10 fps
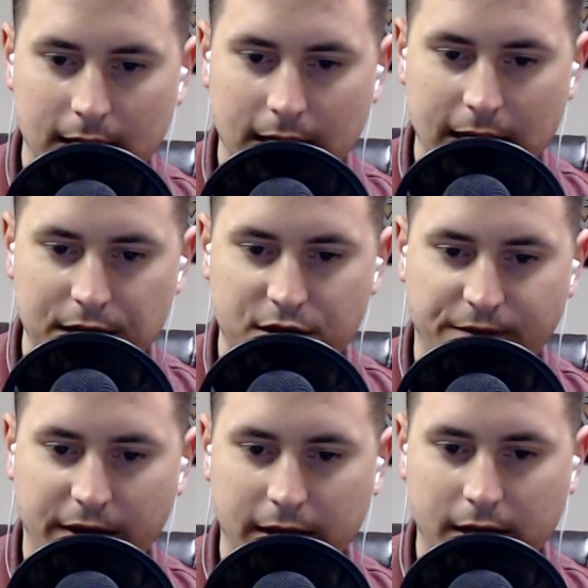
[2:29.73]
his
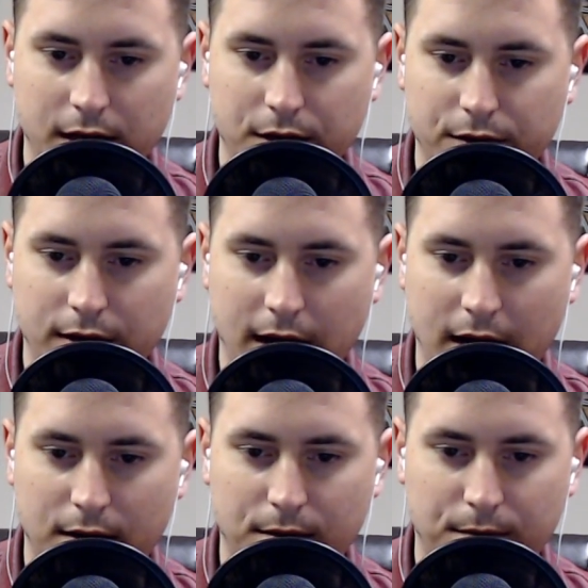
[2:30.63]
video
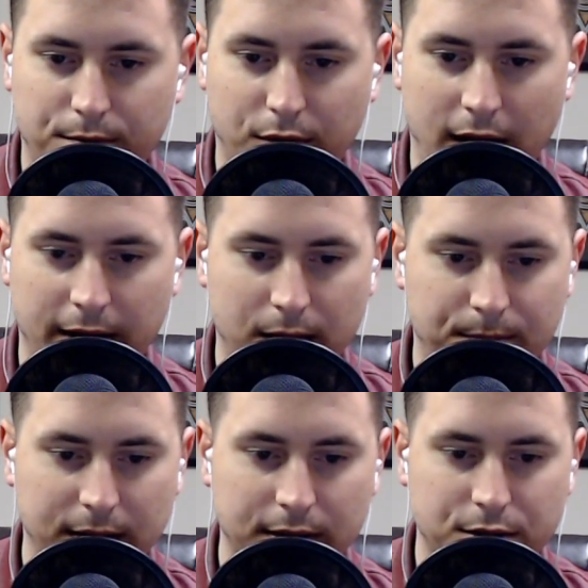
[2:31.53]
uh, brought up
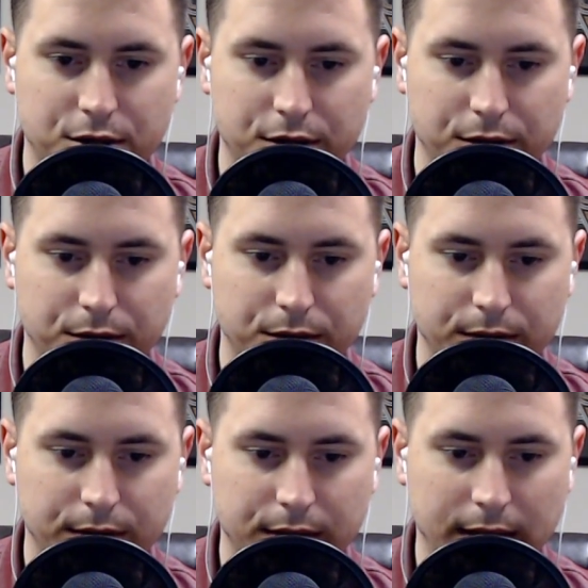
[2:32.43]
into